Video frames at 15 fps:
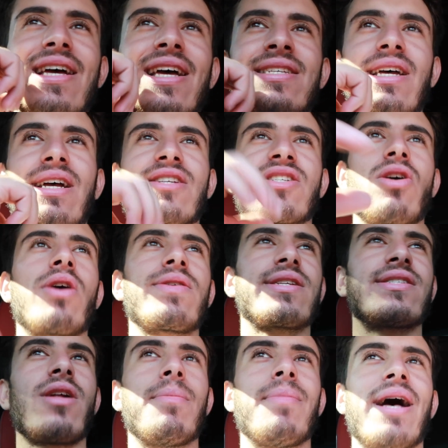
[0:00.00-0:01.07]
It's like a song
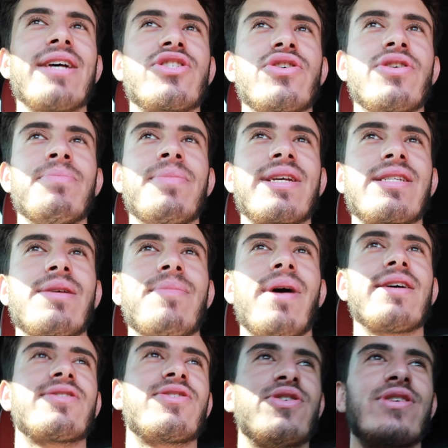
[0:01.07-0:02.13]
that's not mastered, mixed and
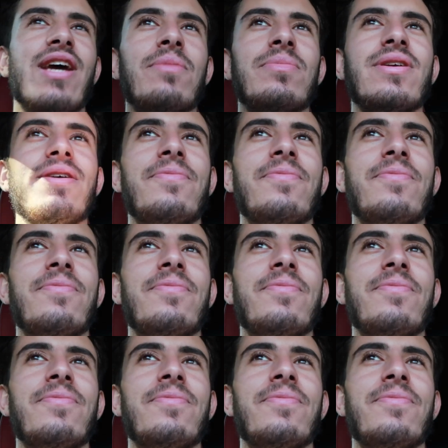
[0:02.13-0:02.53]
mastered. You get me?